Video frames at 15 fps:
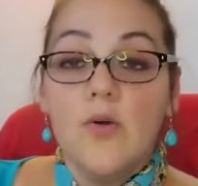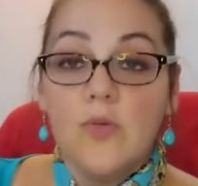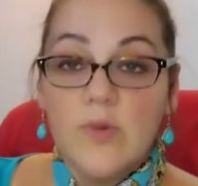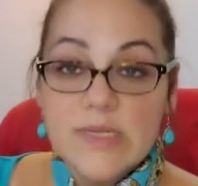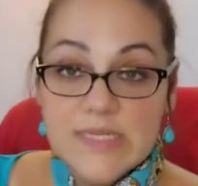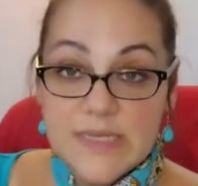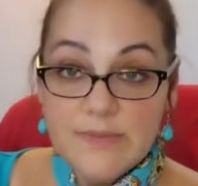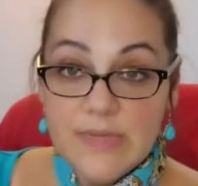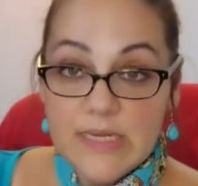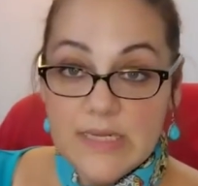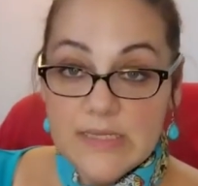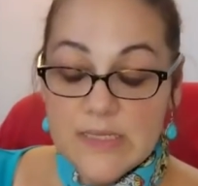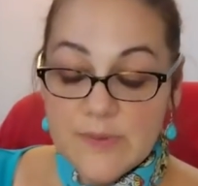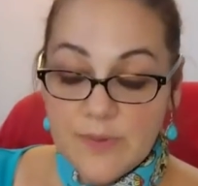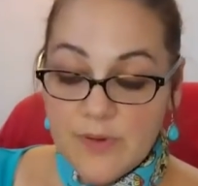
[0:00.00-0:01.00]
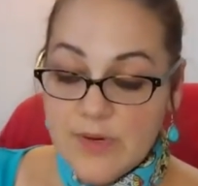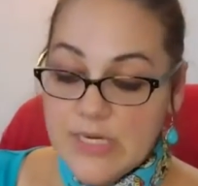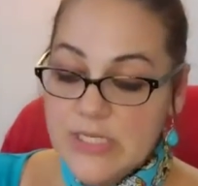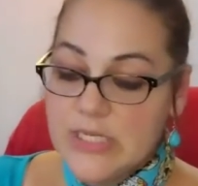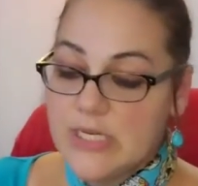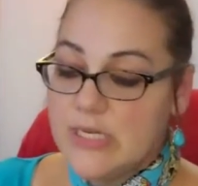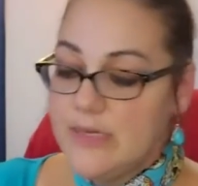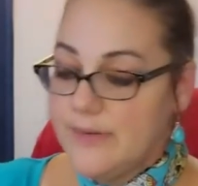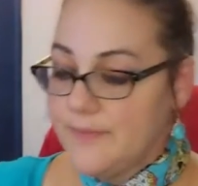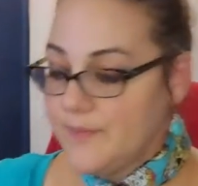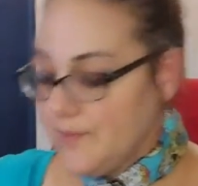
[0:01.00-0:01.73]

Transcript: Wisdom and Inspiration,